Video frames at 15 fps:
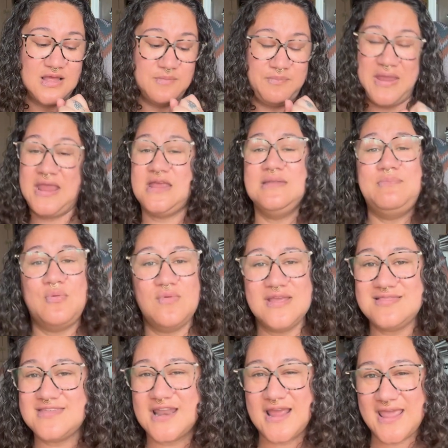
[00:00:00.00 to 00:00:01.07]
pain
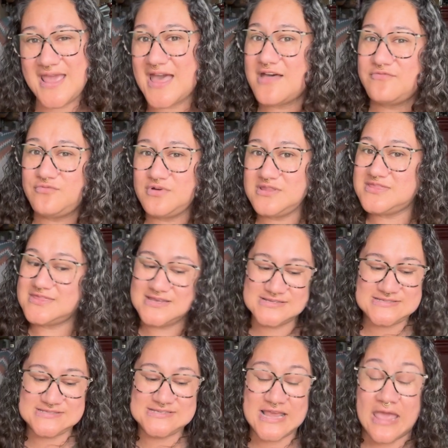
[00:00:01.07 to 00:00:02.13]
point that I have with
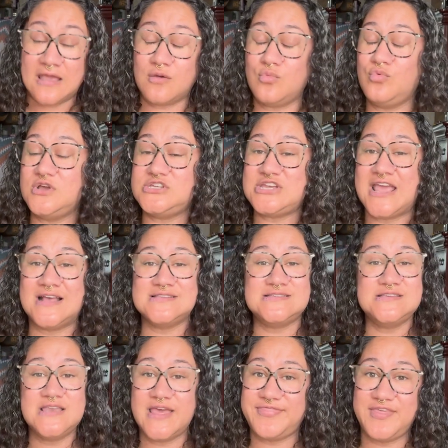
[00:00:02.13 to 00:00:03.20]
this deck, which has
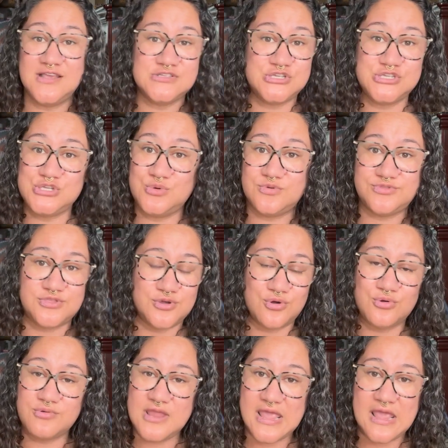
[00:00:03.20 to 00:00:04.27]
nothing to do with the
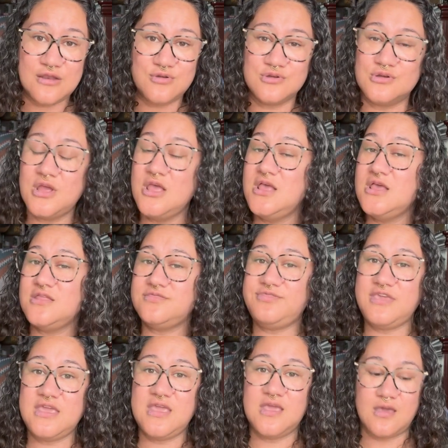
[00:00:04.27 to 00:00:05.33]
creator,
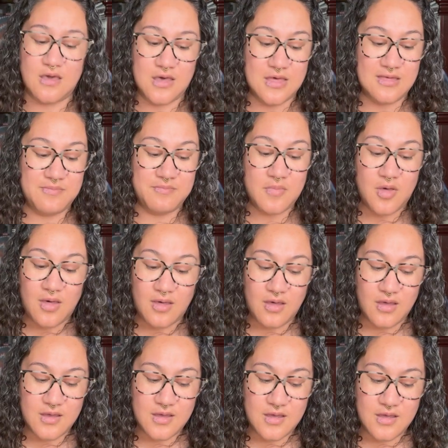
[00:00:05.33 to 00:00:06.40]
the
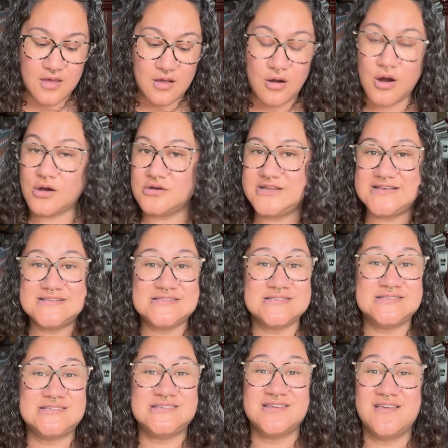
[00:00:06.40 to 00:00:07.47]

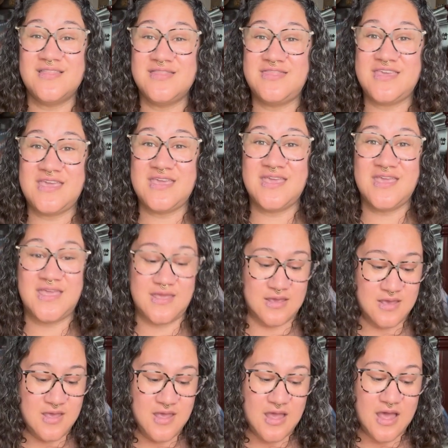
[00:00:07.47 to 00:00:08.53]
artist, the
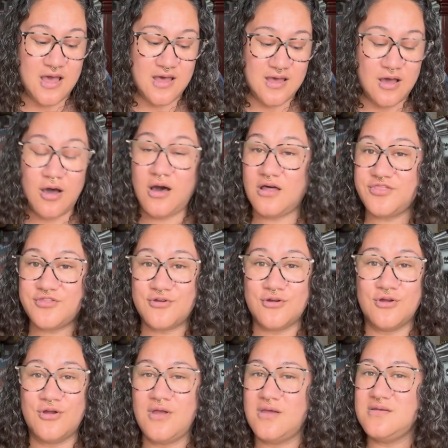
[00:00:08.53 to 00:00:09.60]

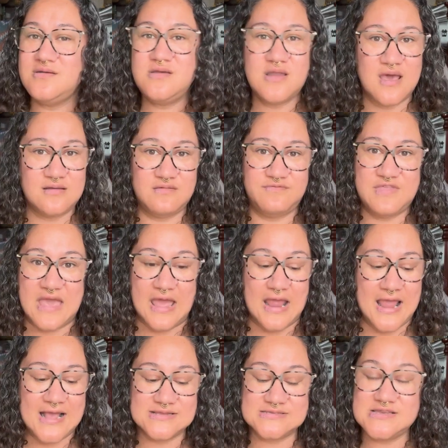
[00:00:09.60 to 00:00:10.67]
author. None of that
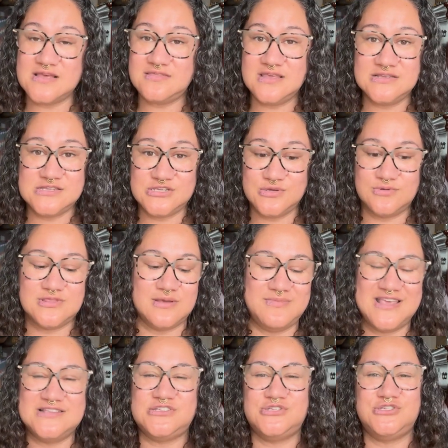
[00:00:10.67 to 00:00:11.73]
has nothing to do with them.
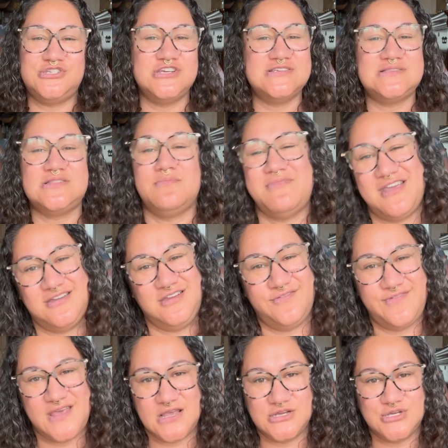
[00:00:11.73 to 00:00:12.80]
It's just the
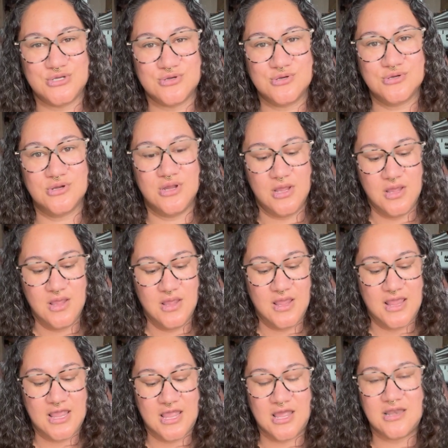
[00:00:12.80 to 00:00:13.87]
manufacturer
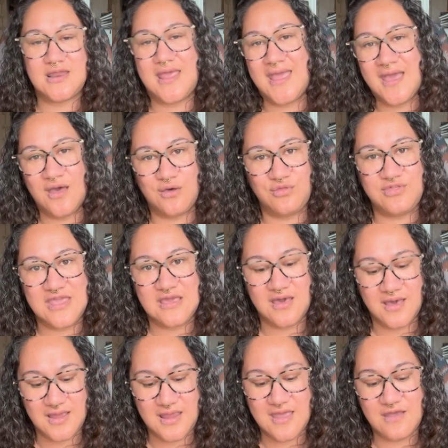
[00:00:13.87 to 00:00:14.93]
and how they
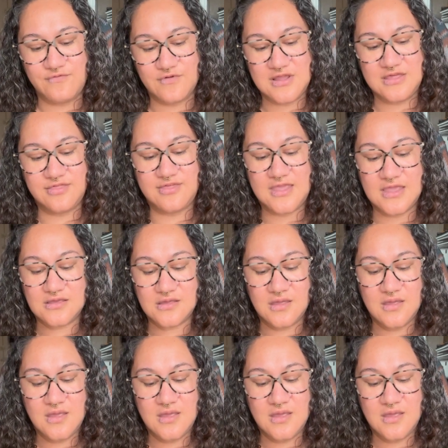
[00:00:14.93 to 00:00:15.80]
cut everything